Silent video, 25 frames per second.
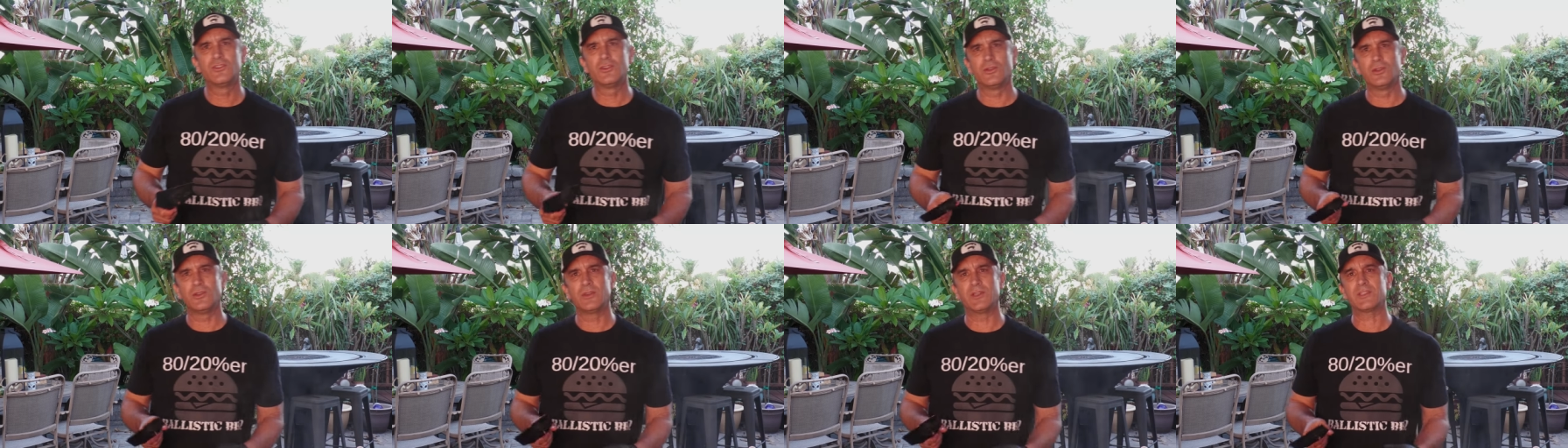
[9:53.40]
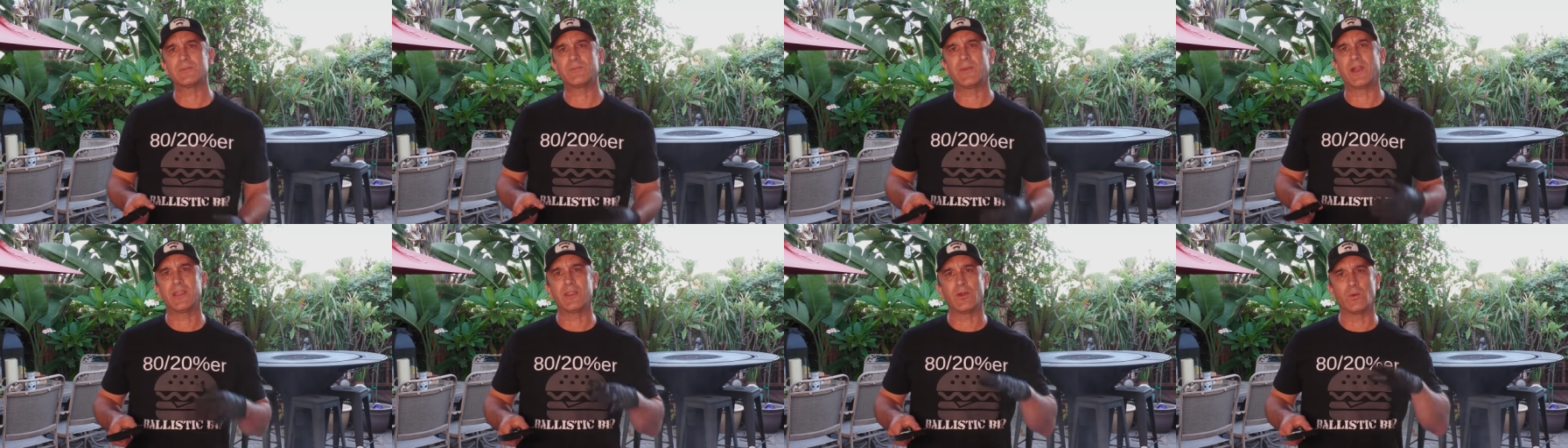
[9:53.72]
do this,
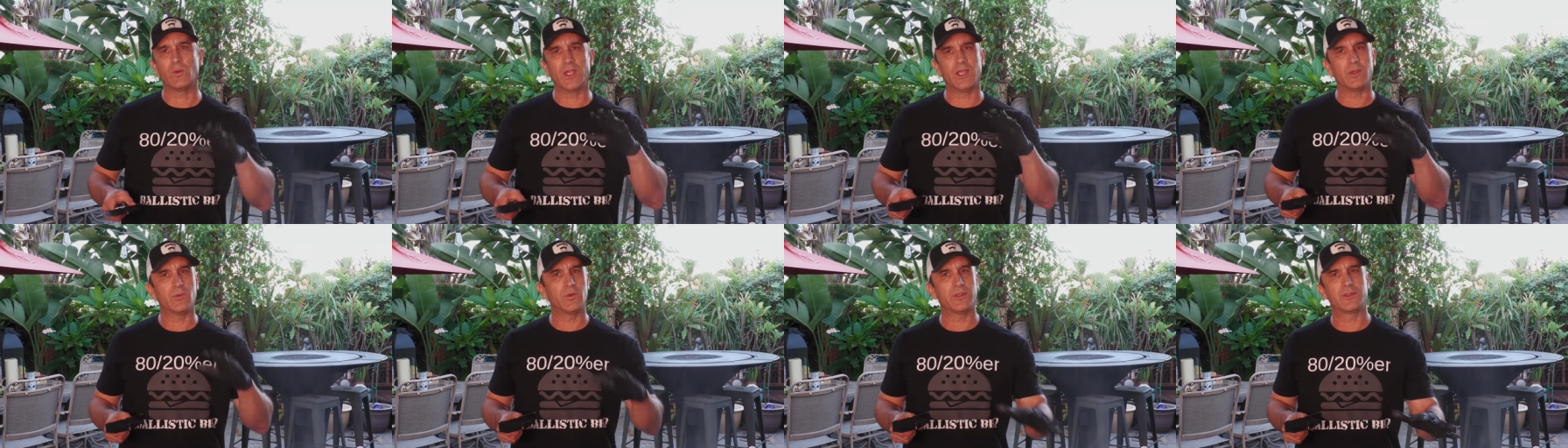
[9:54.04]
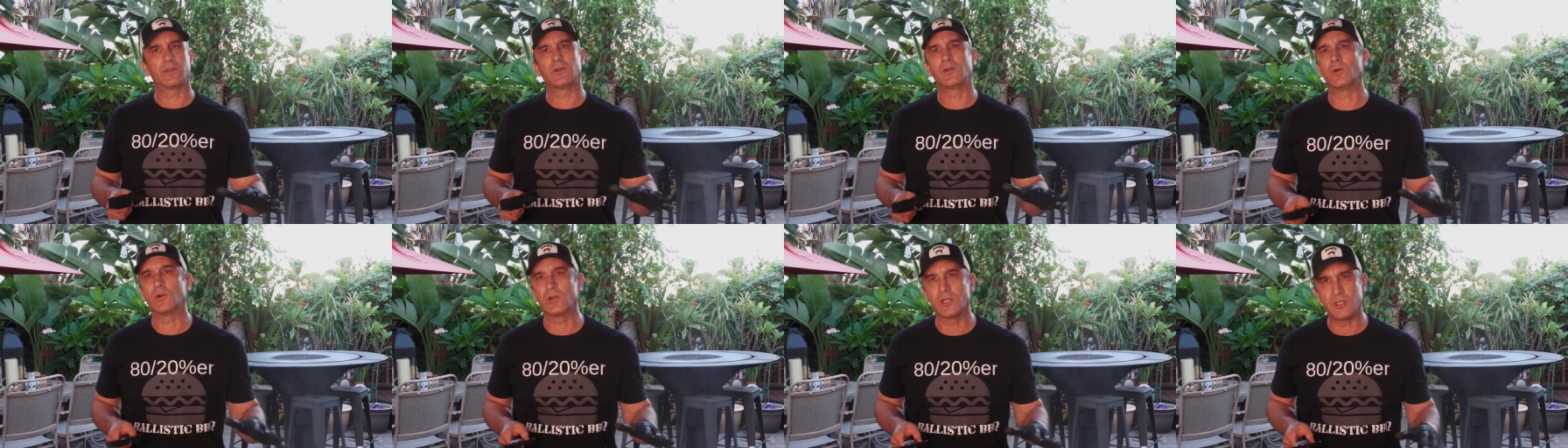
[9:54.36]
by the way, with
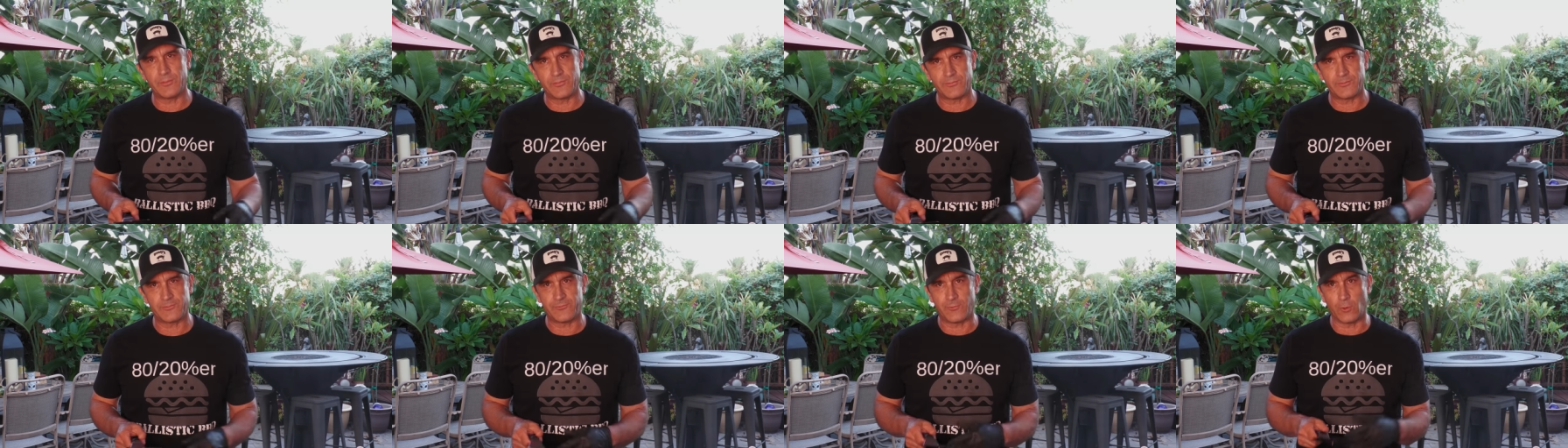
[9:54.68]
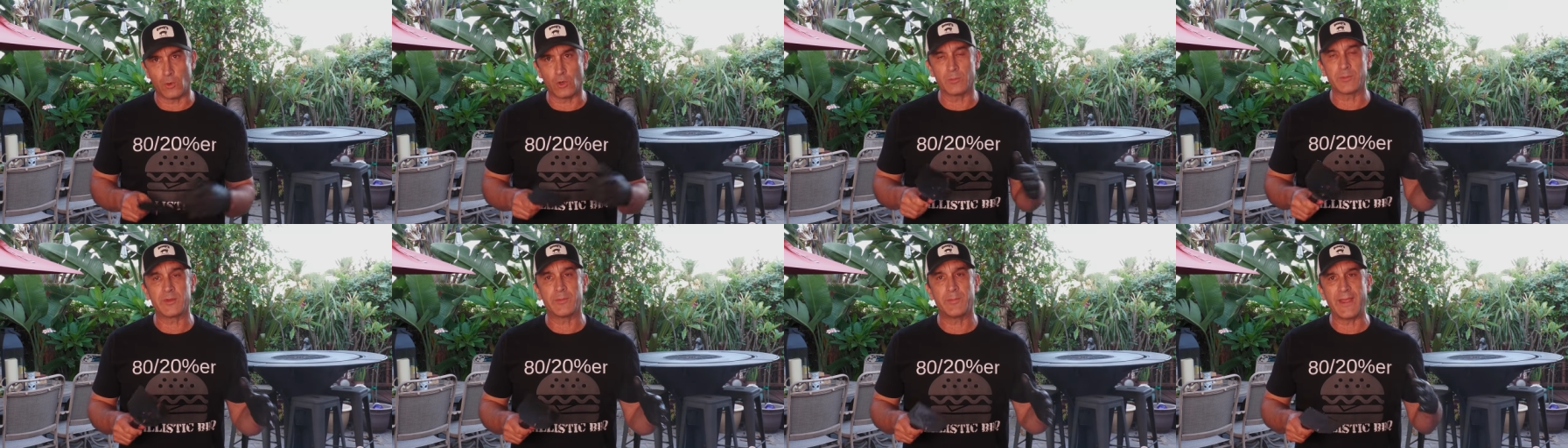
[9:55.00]
an already
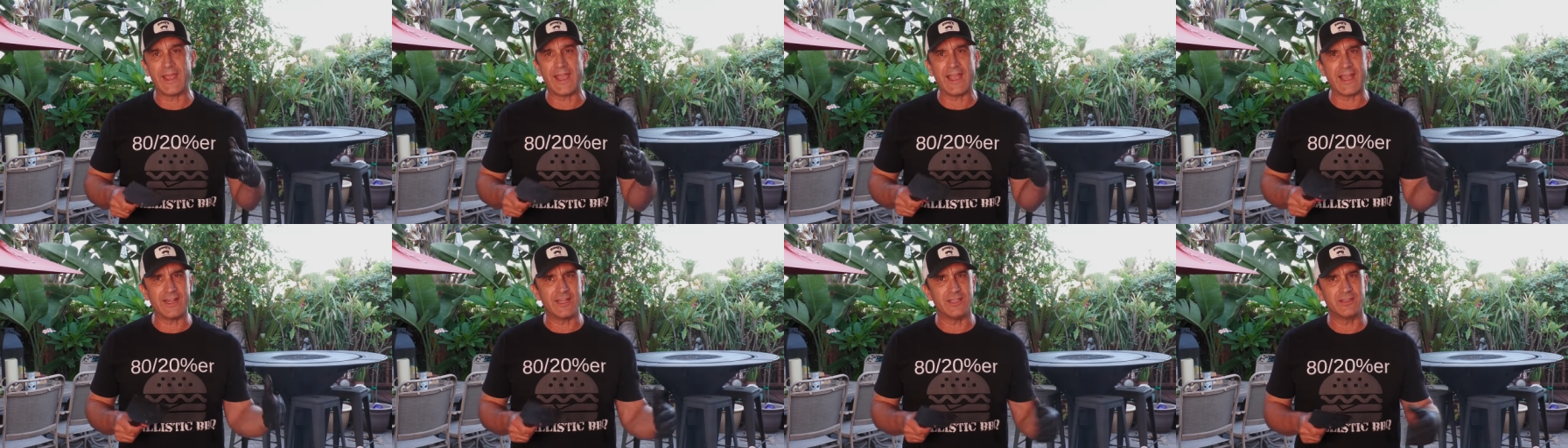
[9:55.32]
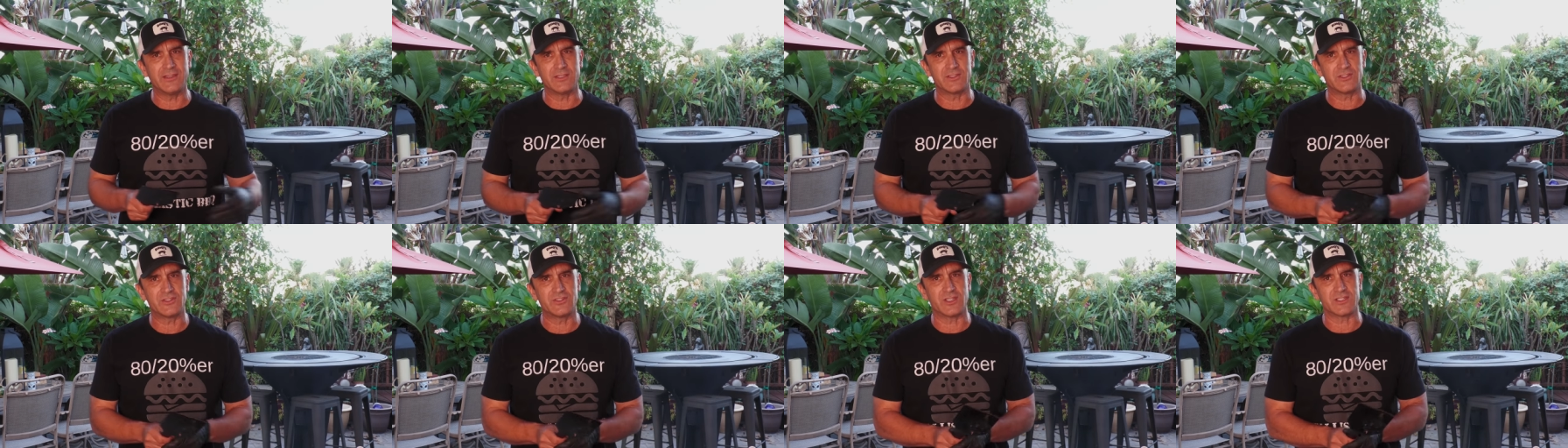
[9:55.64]
formed patty
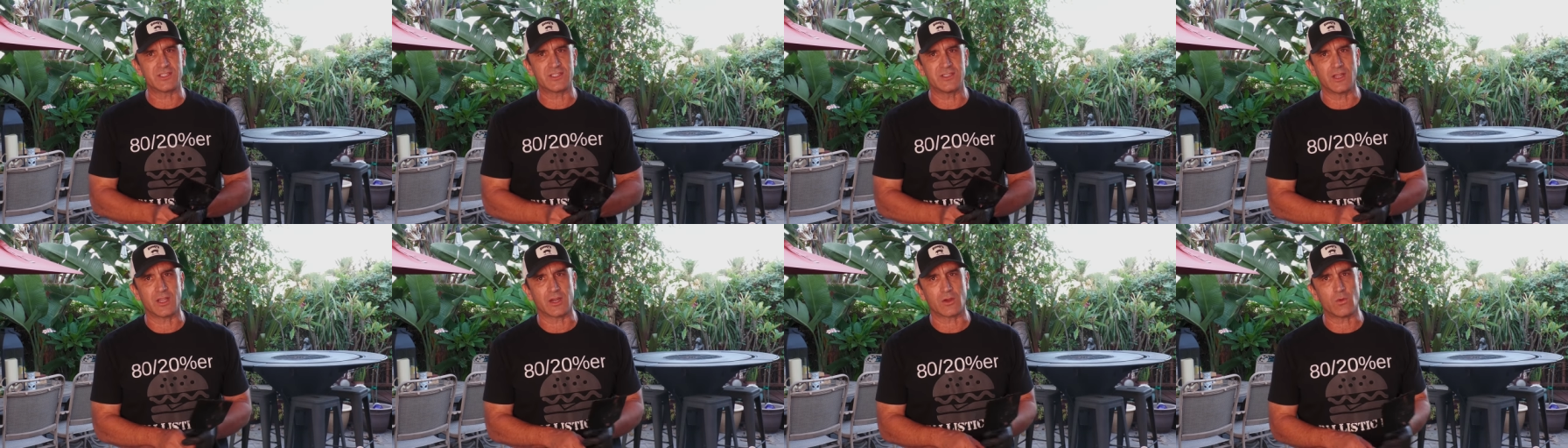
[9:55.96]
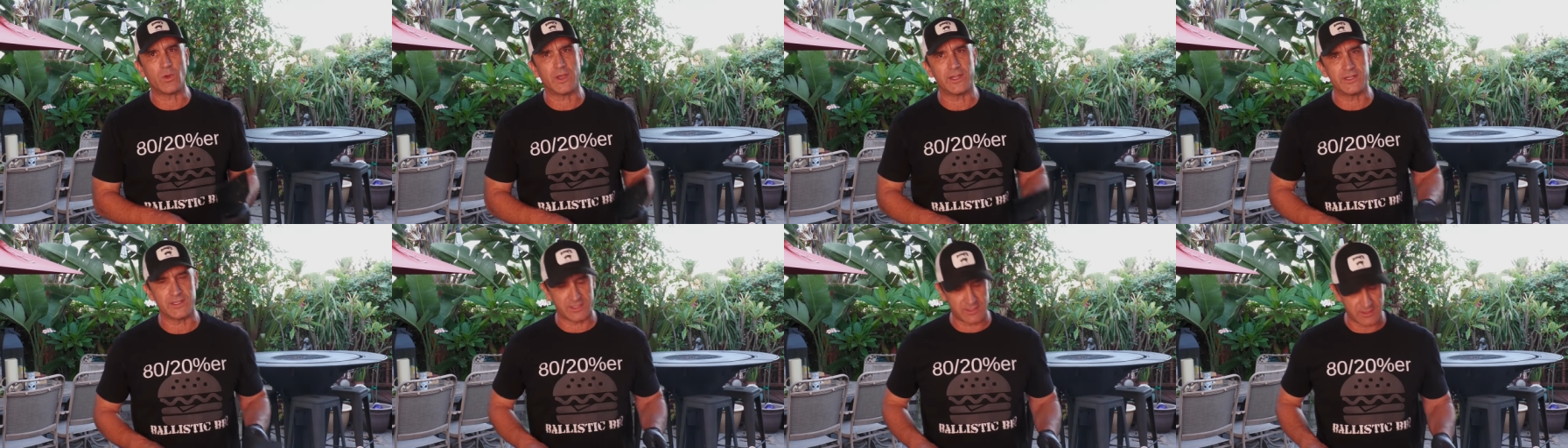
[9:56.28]
that's just not
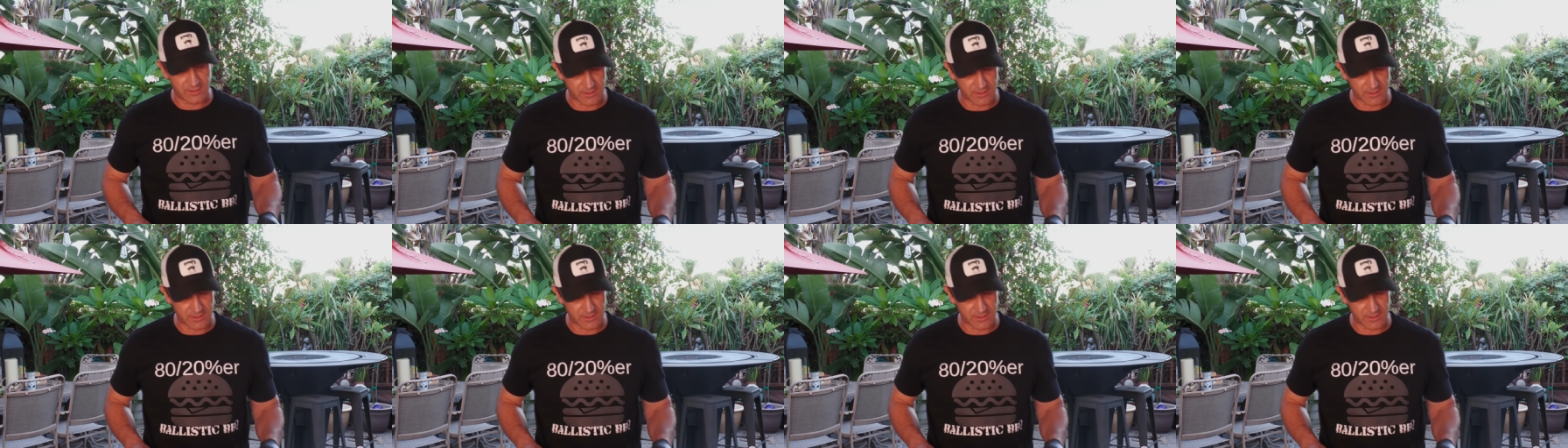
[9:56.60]
quite as